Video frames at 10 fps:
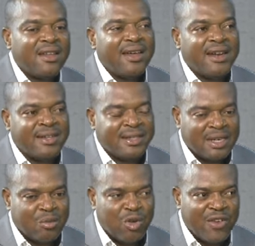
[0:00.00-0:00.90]
There is
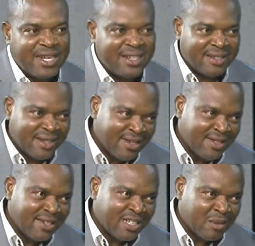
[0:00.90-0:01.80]
uh, Poverty is
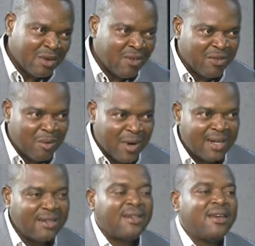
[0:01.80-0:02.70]
Crazy, drama for Form
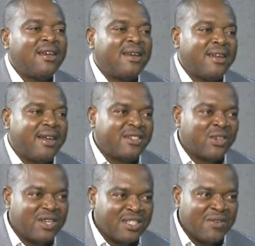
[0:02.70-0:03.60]
1. There is
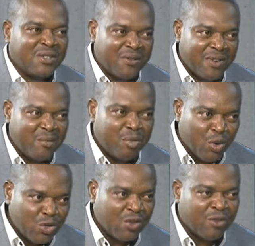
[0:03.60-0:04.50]
Undeserved Suffering,
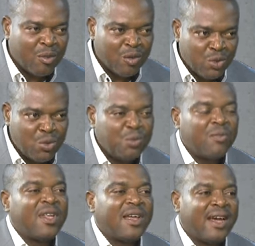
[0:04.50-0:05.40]
prose for Form 2.
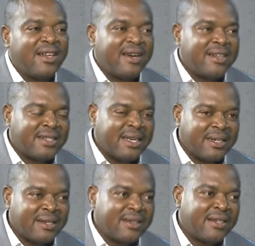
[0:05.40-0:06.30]
And there is
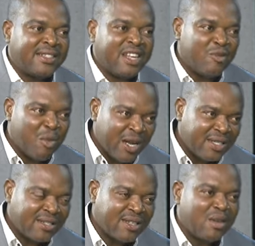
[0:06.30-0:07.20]
uh, The Slave
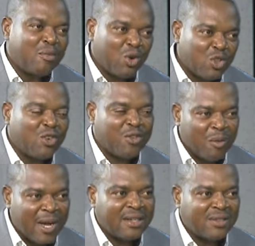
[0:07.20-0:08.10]
Boys, prose for Form
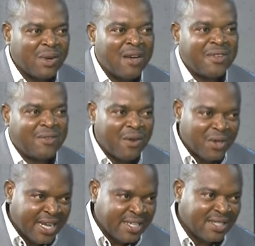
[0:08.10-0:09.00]
1. So I have four
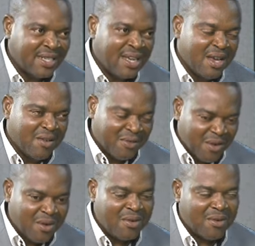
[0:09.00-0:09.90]
texts
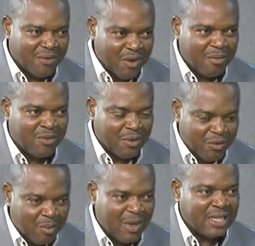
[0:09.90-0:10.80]
for Form, for
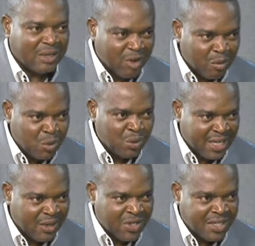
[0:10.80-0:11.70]
form 1 and Form 2,
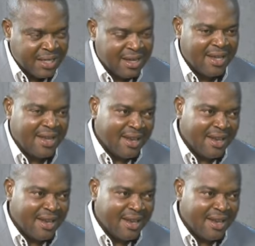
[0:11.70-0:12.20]
secondary. Okay.